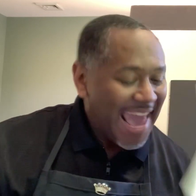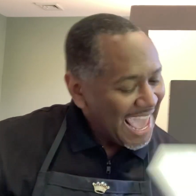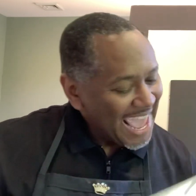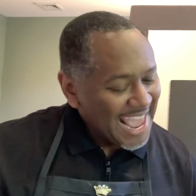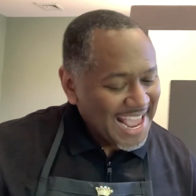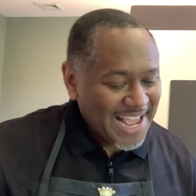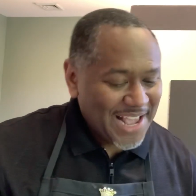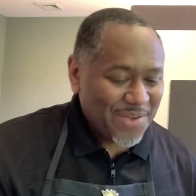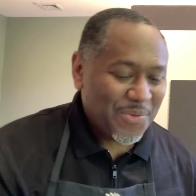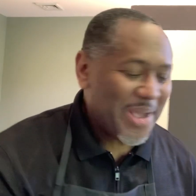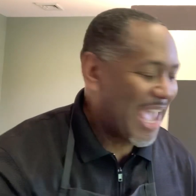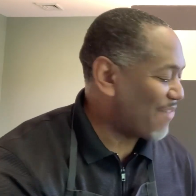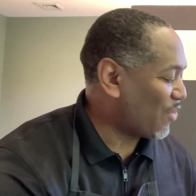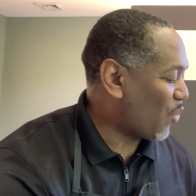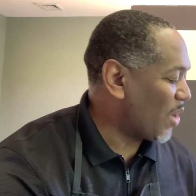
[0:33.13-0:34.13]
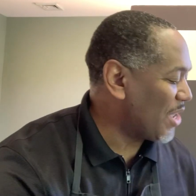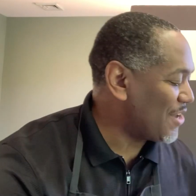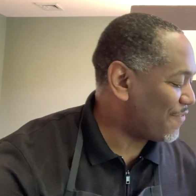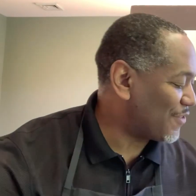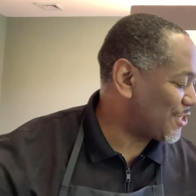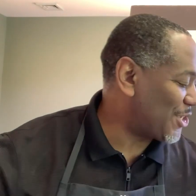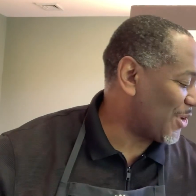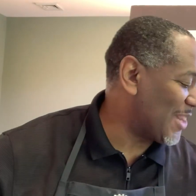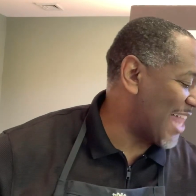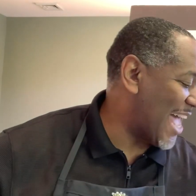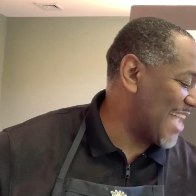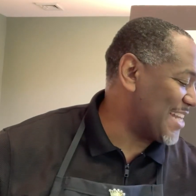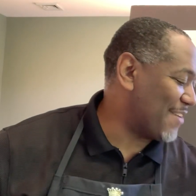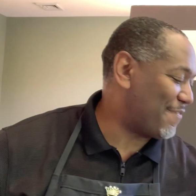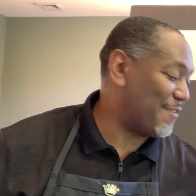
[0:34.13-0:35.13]
Hey, we have a wonderful show
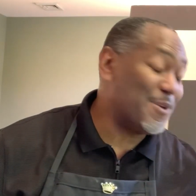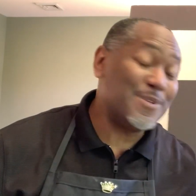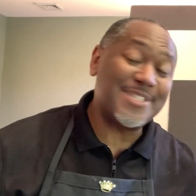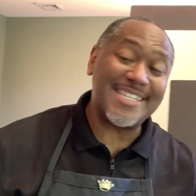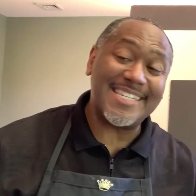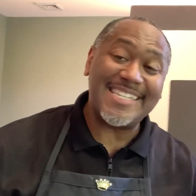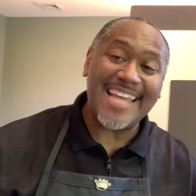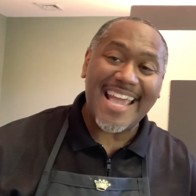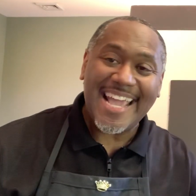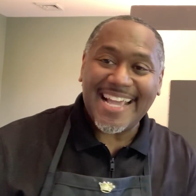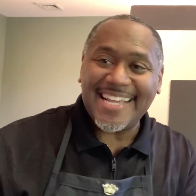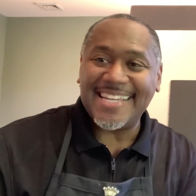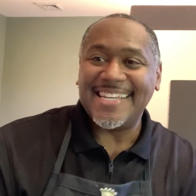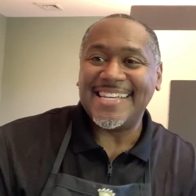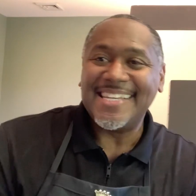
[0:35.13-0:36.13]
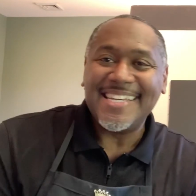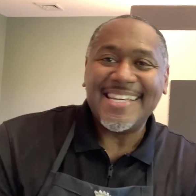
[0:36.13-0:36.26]
lined up for you today.